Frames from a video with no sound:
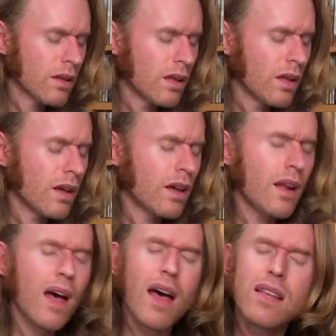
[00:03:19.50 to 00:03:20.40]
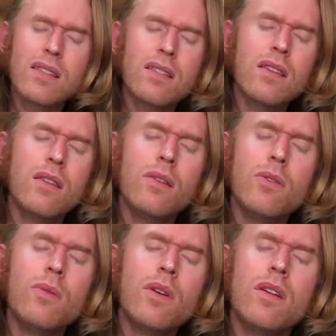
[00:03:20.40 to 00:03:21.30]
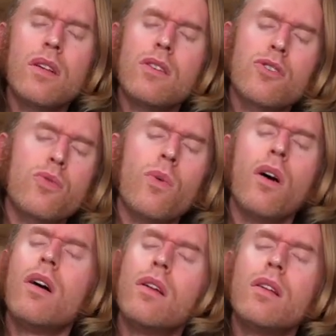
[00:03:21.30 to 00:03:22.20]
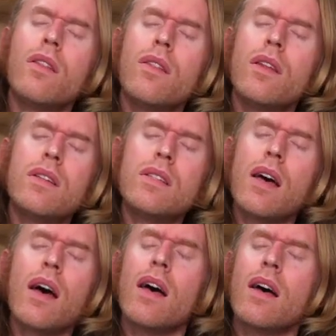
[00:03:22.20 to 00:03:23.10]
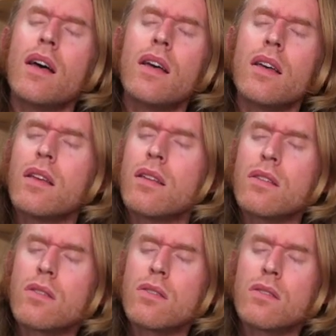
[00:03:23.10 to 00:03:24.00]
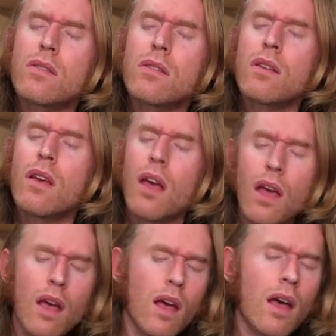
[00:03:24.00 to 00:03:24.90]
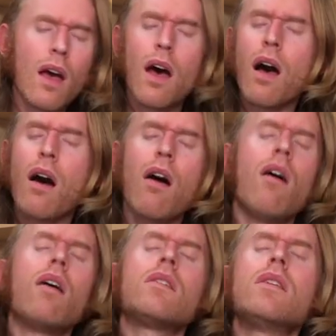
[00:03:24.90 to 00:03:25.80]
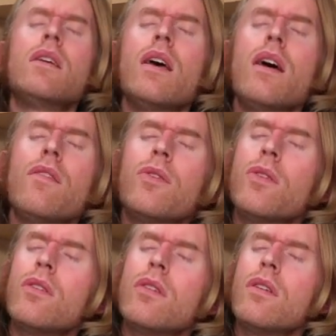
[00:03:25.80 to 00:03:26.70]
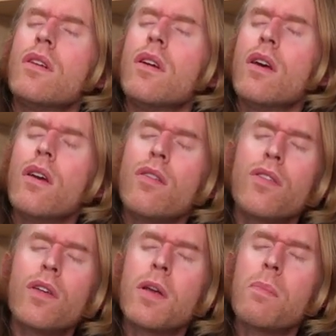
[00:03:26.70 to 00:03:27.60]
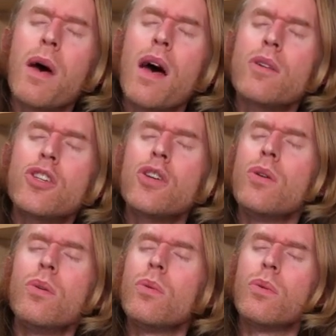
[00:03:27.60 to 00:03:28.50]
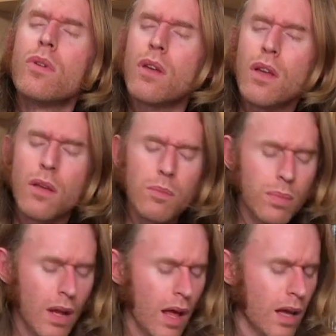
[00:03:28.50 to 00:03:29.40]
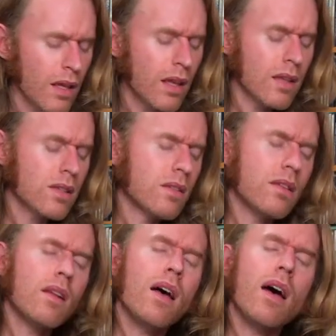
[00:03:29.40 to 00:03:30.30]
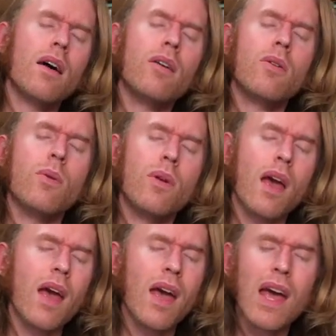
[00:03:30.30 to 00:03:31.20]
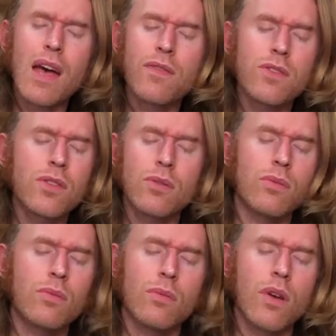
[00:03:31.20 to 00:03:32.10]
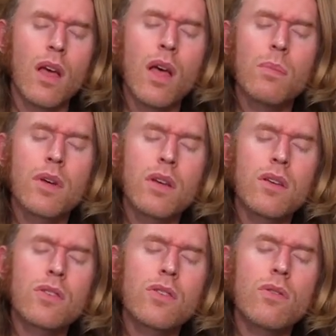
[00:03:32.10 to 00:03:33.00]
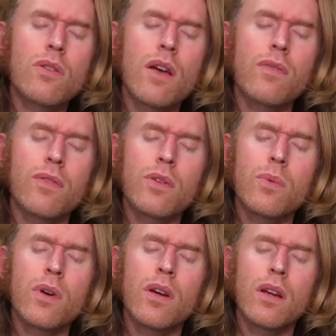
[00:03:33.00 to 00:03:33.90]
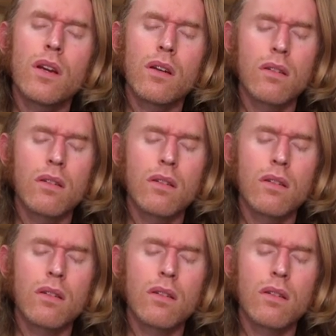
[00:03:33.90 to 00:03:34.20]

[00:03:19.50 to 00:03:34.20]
and I see you in each one that dies. I hardly ever think about you, but I guess that I have to, because you're everywhere,